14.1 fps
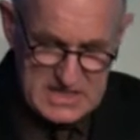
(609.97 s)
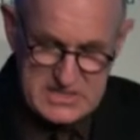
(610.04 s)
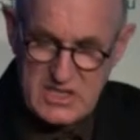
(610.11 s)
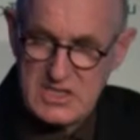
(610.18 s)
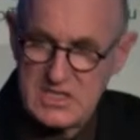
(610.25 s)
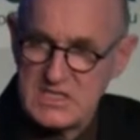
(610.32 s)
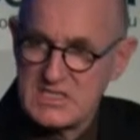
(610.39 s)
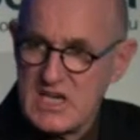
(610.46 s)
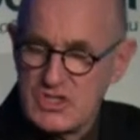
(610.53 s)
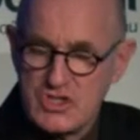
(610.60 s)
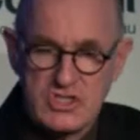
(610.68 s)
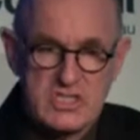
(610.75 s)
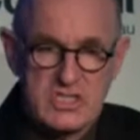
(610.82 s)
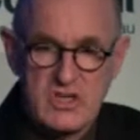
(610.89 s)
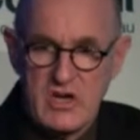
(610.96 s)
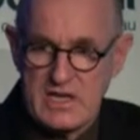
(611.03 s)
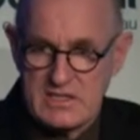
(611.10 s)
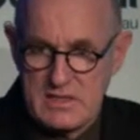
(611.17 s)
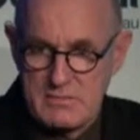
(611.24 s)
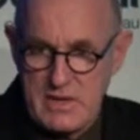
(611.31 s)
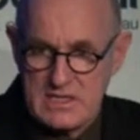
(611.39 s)
So the discussion
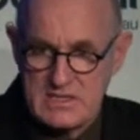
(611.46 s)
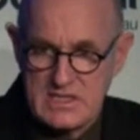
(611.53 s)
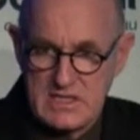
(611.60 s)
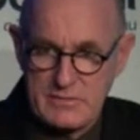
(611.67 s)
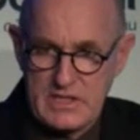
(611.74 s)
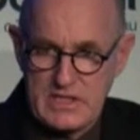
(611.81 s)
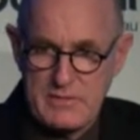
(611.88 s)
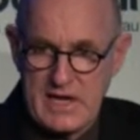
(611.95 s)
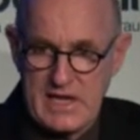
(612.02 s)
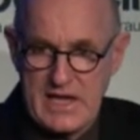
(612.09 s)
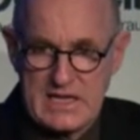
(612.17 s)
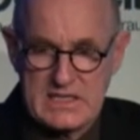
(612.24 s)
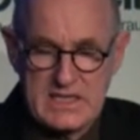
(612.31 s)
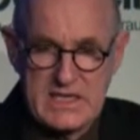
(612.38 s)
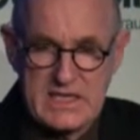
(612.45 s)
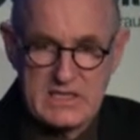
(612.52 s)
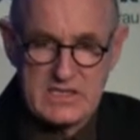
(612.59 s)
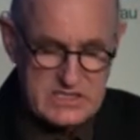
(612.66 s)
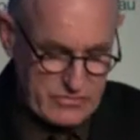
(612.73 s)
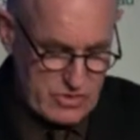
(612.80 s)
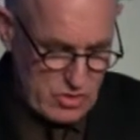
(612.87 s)
tonight, and Matt's going to be the main act leading
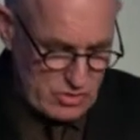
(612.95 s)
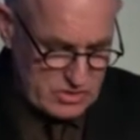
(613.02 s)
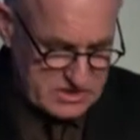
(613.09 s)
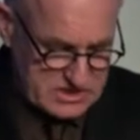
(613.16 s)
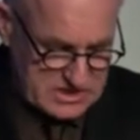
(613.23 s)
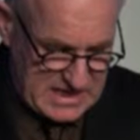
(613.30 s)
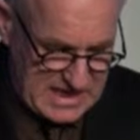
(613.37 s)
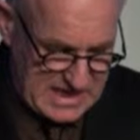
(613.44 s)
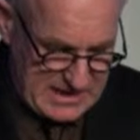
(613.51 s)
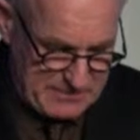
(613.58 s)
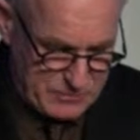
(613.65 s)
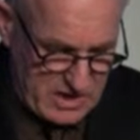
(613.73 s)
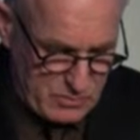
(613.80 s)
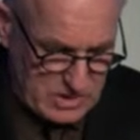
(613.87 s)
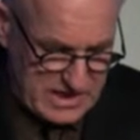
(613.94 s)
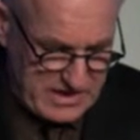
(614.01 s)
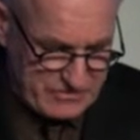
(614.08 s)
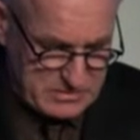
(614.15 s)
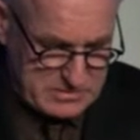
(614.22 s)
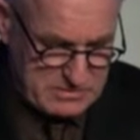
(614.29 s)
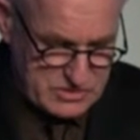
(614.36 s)
this, of course, and we'll hear from